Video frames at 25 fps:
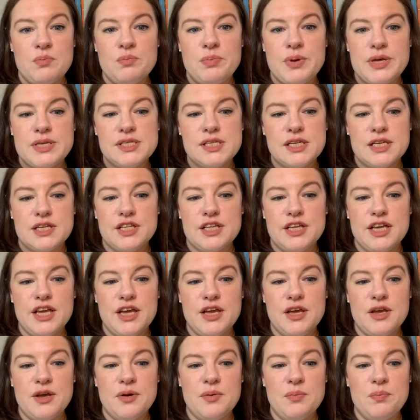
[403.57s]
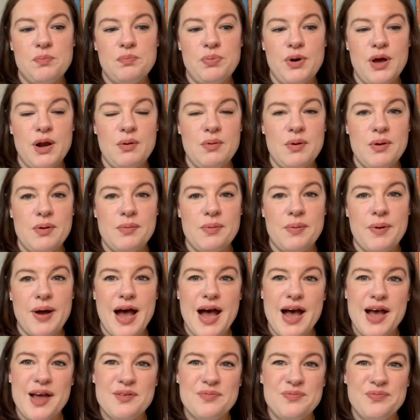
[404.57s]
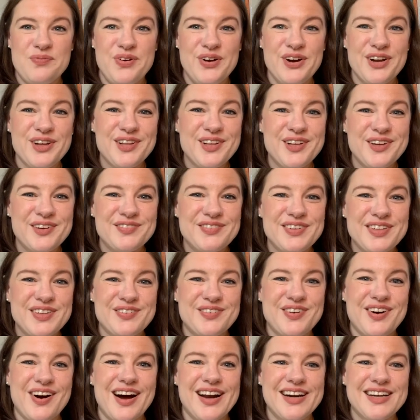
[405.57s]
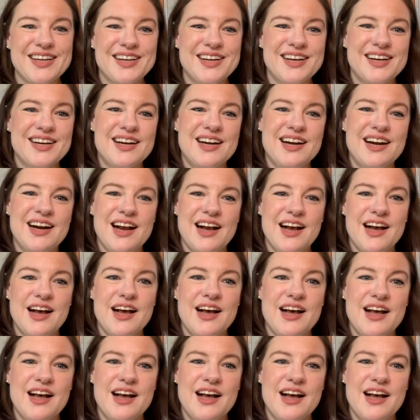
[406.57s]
basically put them in a pot, put a little bit of water,